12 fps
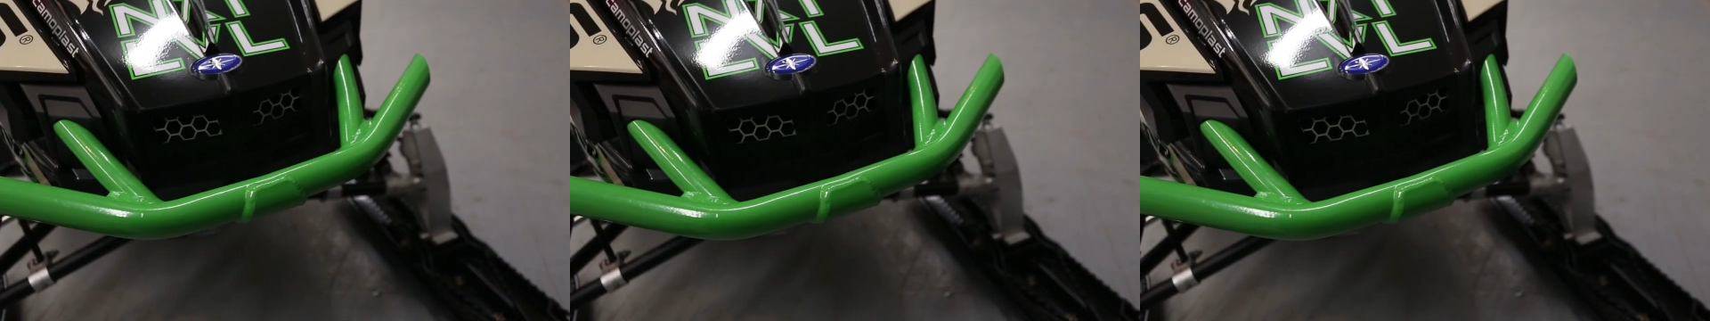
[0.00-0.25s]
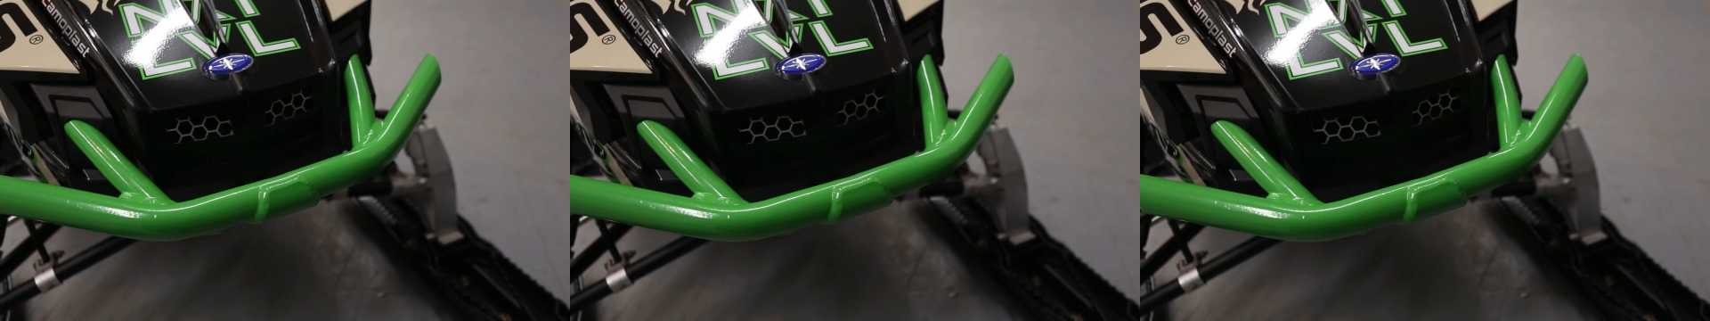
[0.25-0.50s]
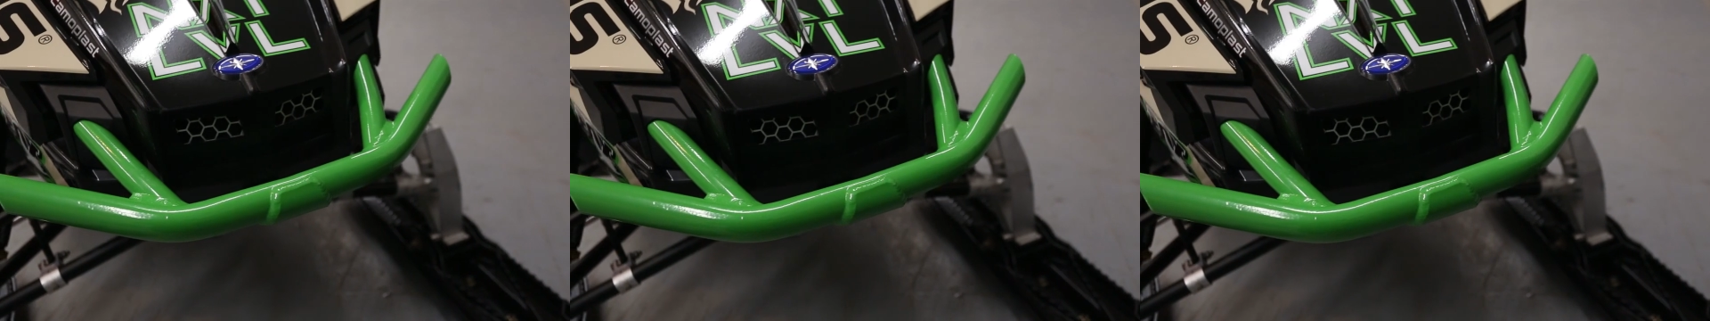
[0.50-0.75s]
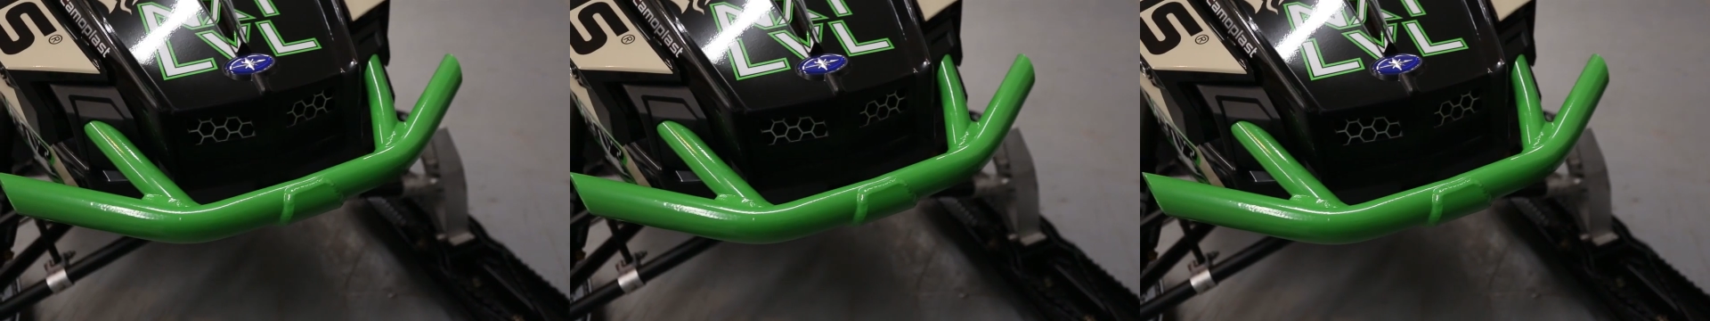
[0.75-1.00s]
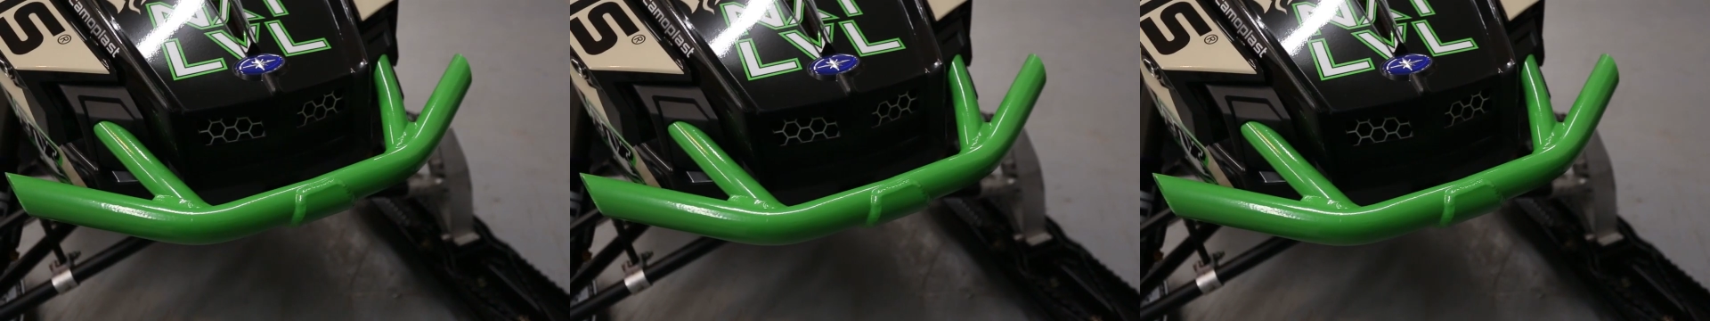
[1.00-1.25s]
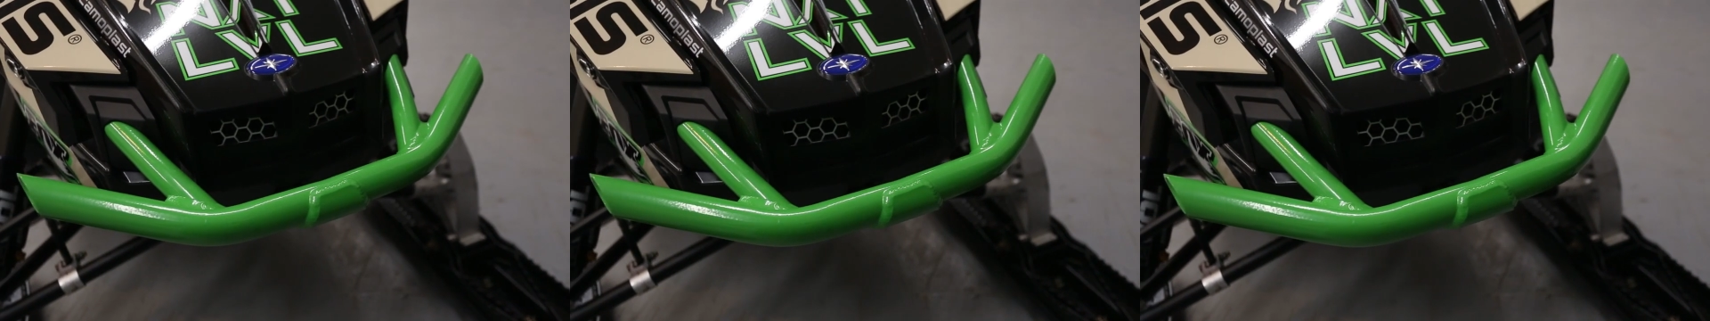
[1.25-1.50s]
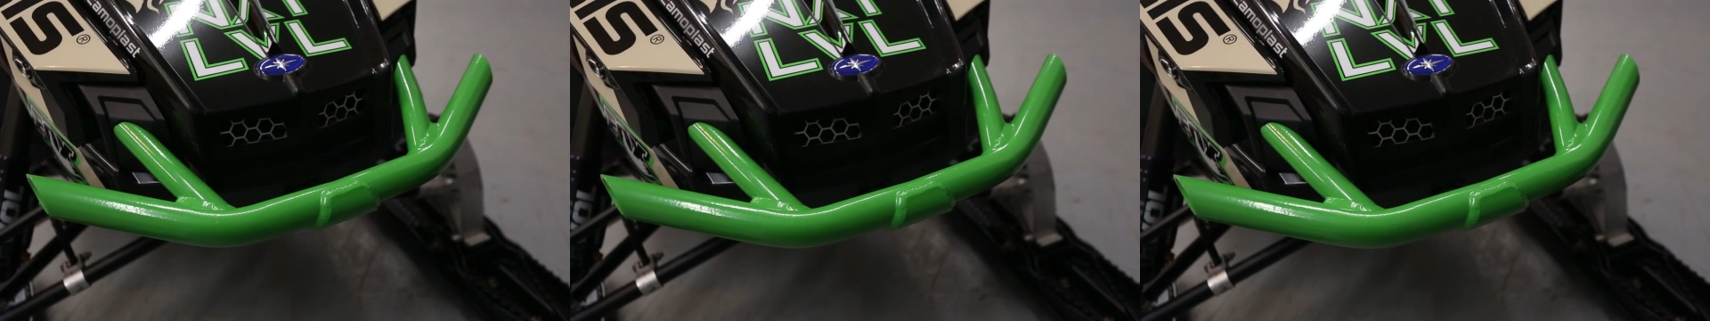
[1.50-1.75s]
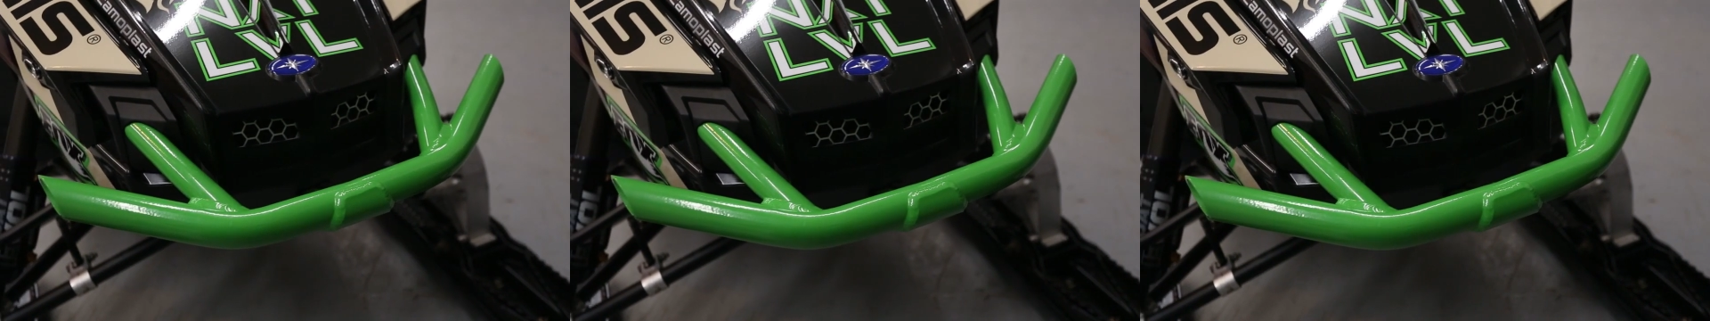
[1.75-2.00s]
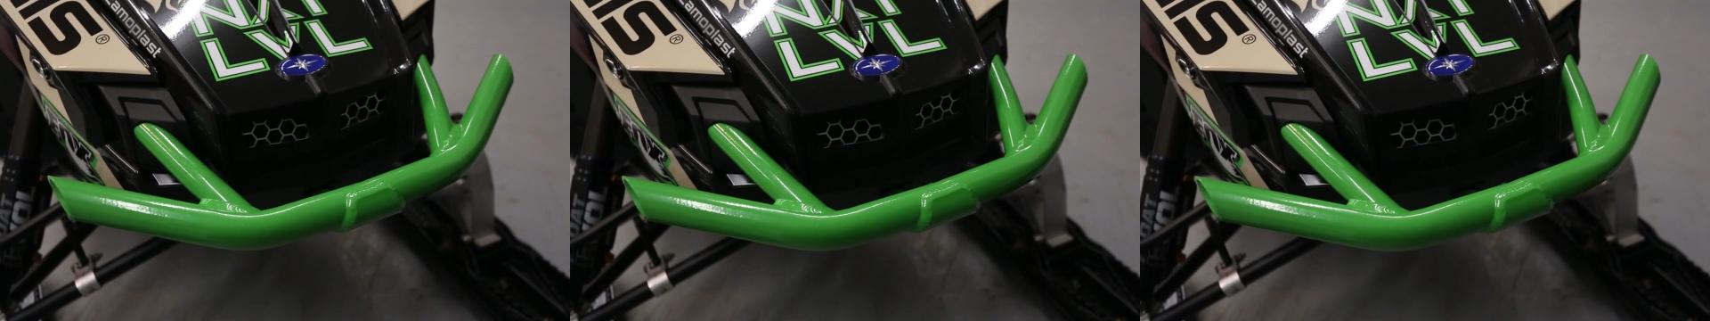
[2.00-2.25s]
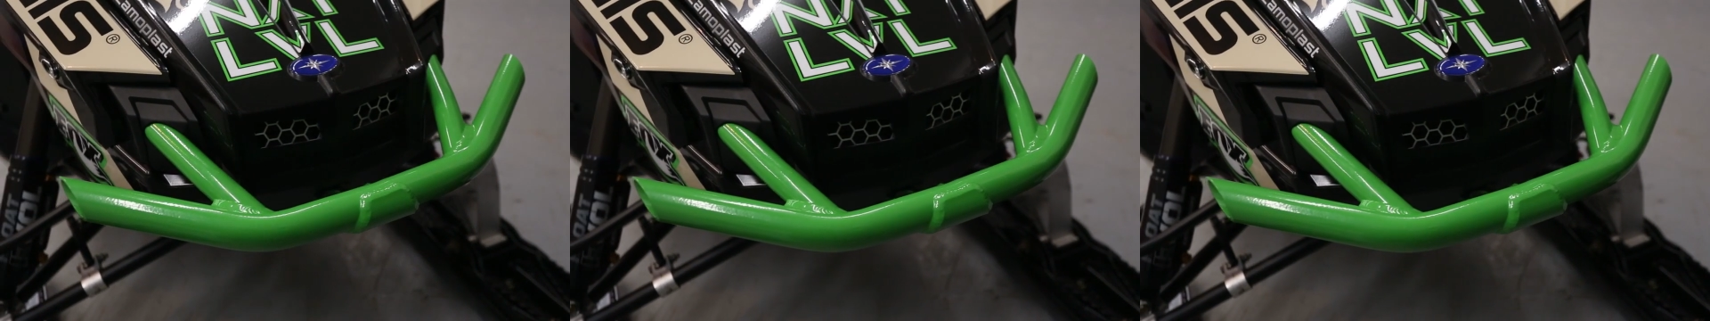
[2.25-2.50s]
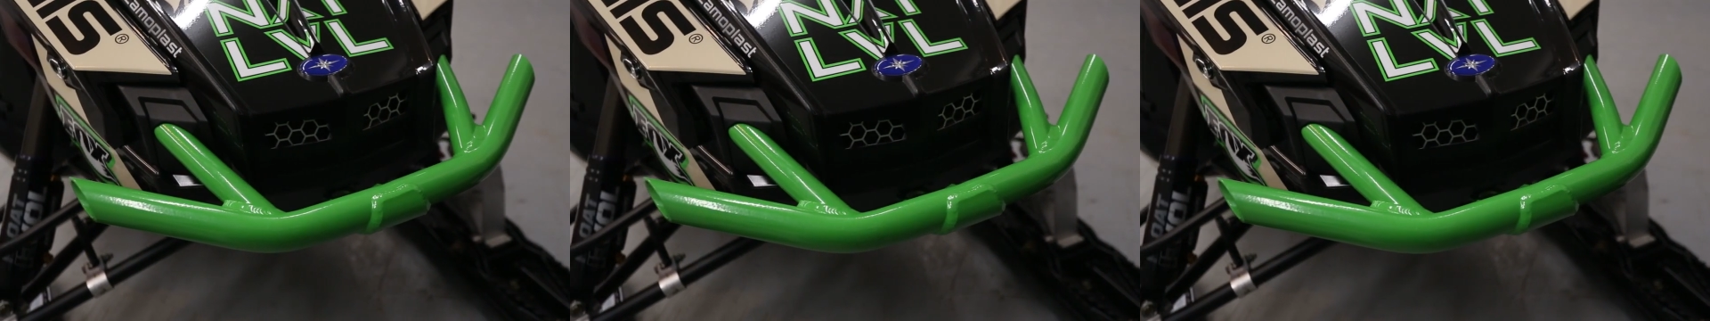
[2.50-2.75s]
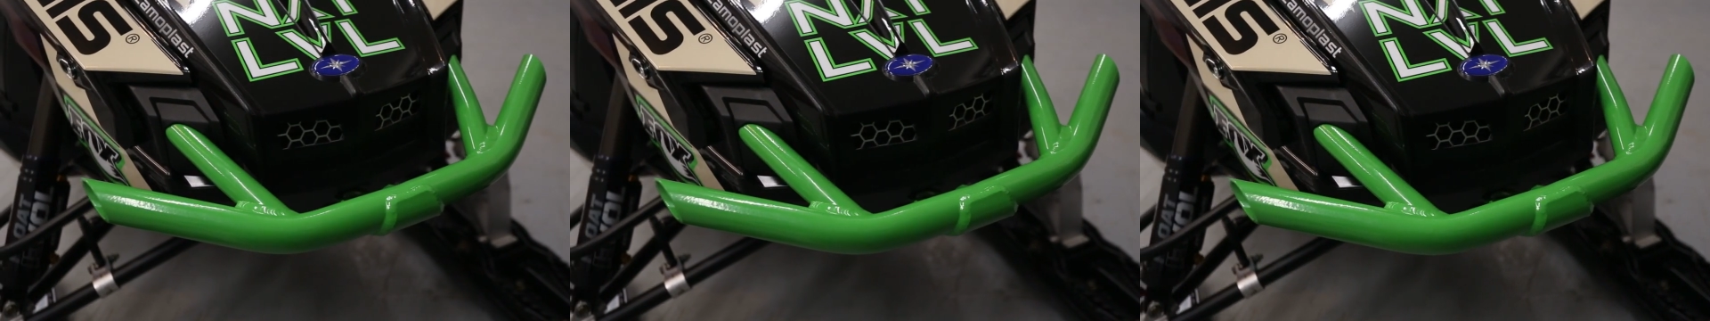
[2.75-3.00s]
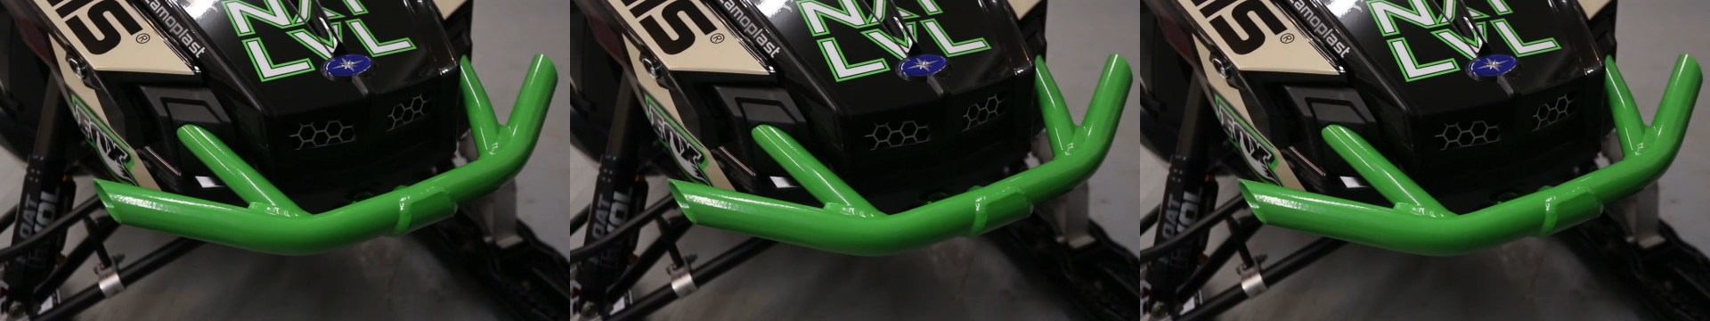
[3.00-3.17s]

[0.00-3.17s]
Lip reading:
[unreadable: no face in view]